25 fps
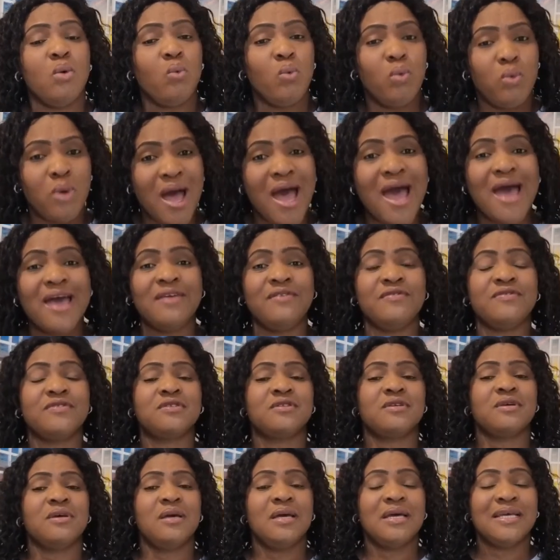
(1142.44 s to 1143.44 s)

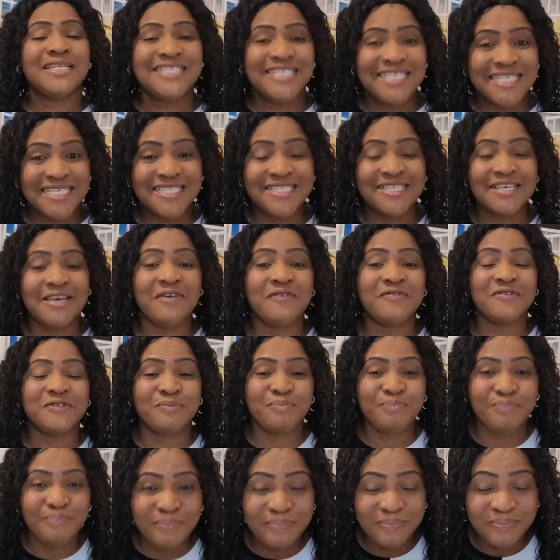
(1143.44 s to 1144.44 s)
Wives
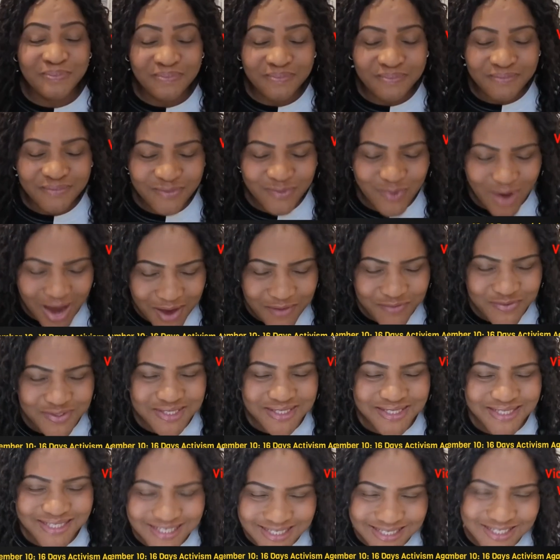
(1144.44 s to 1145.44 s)
deserves
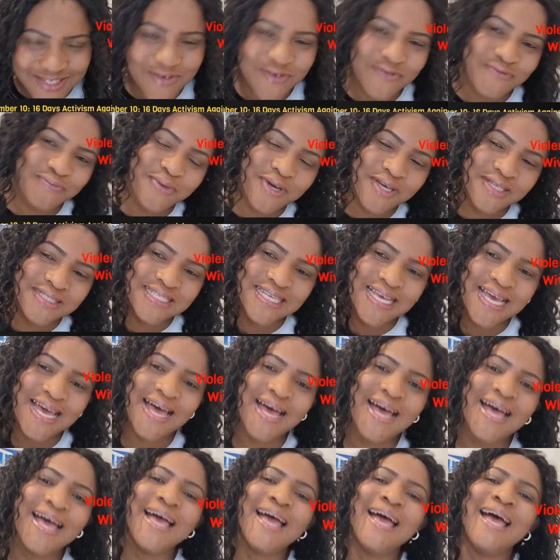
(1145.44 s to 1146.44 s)
wives deserve
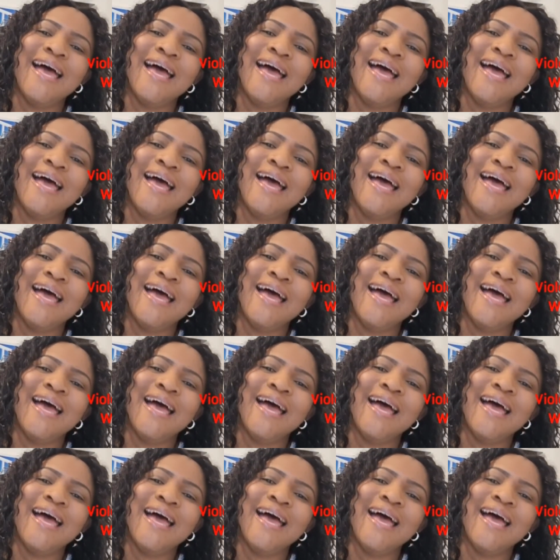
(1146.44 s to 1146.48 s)
better.